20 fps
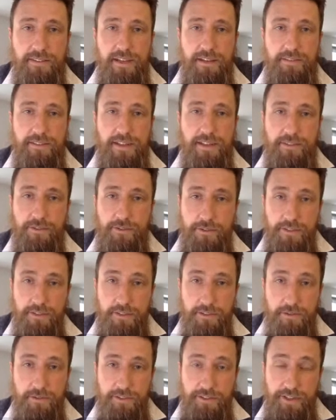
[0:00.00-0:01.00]
you have an external
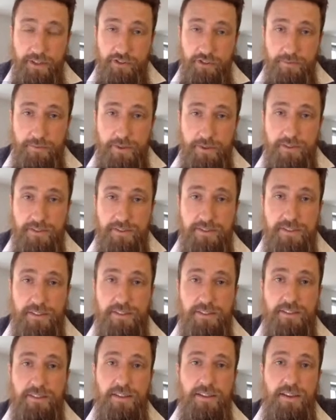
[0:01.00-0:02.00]
disconnection box
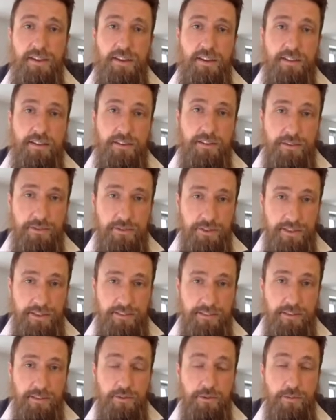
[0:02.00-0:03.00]
that
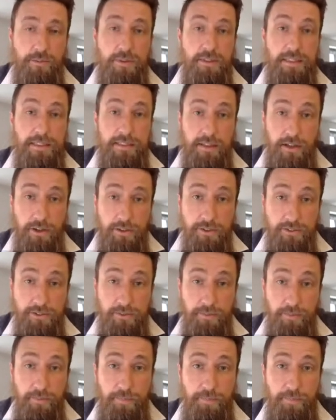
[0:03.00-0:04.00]
disconnects the complete house,